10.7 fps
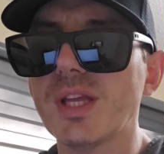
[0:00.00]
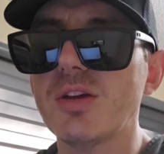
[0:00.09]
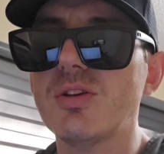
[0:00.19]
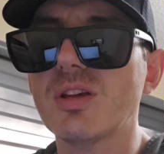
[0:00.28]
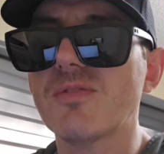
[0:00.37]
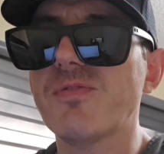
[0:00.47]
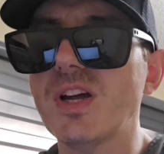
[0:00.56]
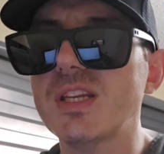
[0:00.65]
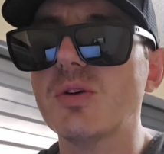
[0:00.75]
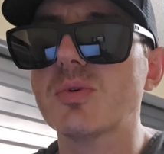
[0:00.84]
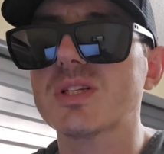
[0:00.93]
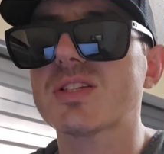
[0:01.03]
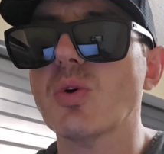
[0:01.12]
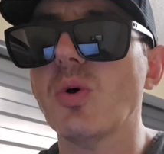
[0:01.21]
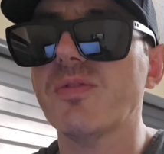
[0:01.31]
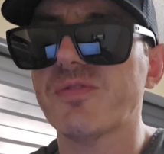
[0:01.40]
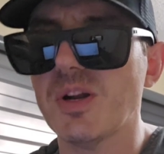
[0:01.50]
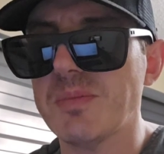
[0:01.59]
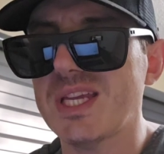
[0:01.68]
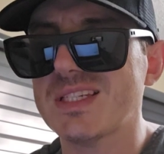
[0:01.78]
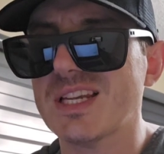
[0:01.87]
Now, you could fund it with SOL
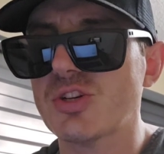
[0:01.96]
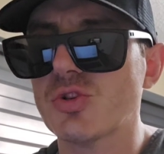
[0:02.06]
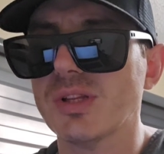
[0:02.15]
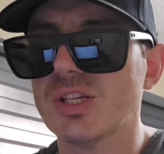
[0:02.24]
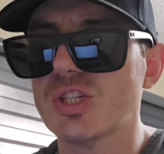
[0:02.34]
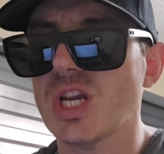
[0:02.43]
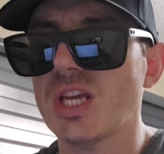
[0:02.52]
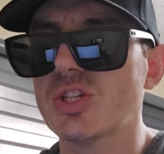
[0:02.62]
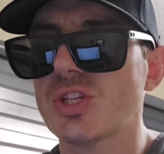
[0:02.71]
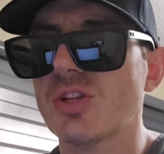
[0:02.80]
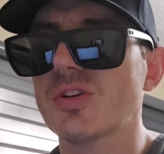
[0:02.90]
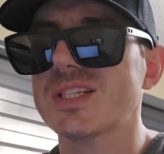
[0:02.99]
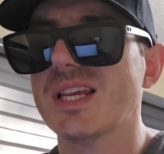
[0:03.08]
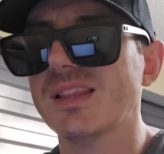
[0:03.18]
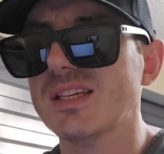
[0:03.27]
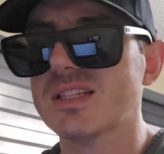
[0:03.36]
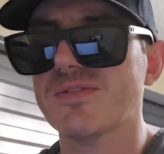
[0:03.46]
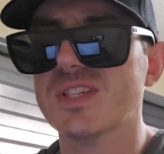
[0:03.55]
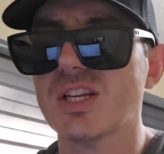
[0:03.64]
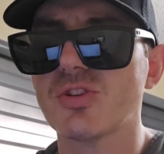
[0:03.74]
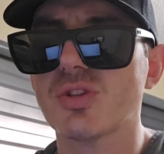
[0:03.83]
from a central exchange, and there is a list of
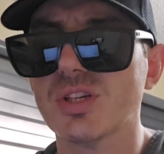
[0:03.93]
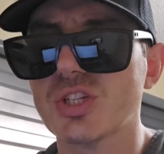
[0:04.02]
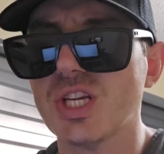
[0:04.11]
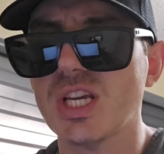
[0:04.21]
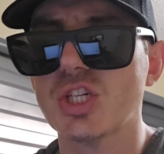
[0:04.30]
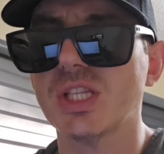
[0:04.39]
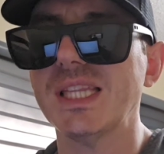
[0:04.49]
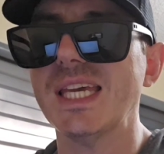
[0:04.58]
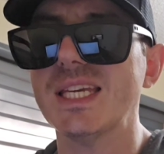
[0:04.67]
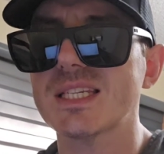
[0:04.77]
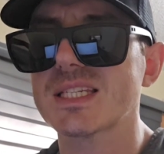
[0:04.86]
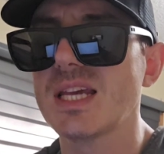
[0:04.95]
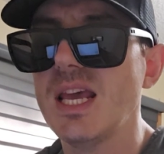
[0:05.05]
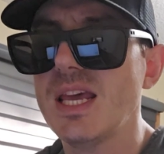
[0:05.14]
central exchange links